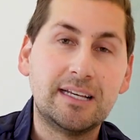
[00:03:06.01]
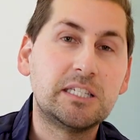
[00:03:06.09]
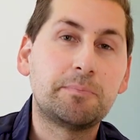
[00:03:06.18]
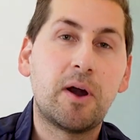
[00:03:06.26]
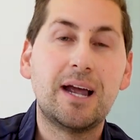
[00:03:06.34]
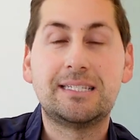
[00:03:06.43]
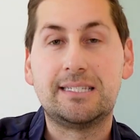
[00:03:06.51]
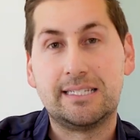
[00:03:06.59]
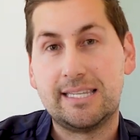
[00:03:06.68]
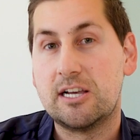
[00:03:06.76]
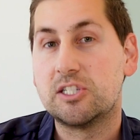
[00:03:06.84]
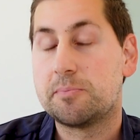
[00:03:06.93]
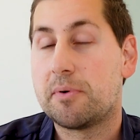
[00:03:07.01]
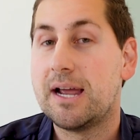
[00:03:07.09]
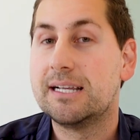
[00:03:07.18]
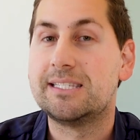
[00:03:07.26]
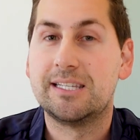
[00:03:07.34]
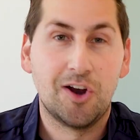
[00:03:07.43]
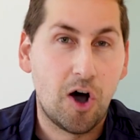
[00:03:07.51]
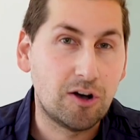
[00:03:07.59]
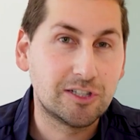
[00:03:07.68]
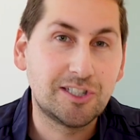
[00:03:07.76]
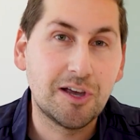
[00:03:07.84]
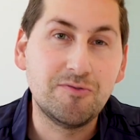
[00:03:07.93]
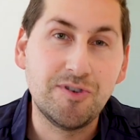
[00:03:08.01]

List price to sales price, and also